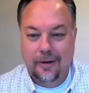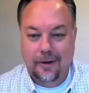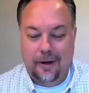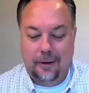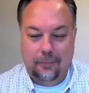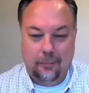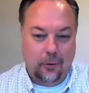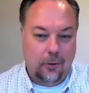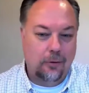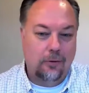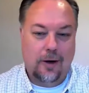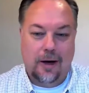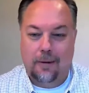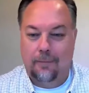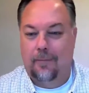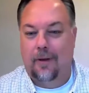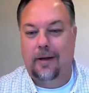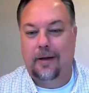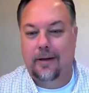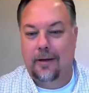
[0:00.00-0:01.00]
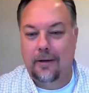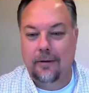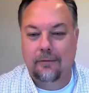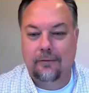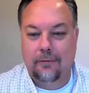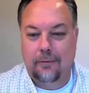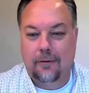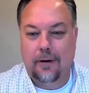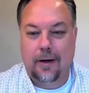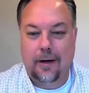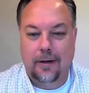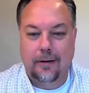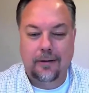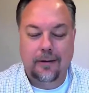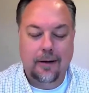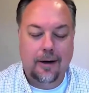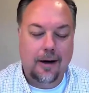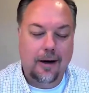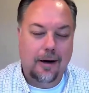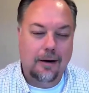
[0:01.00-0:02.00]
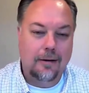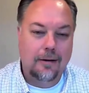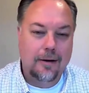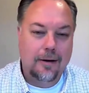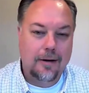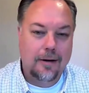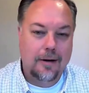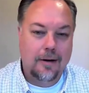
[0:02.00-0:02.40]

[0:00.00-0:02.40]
a program like you've created there.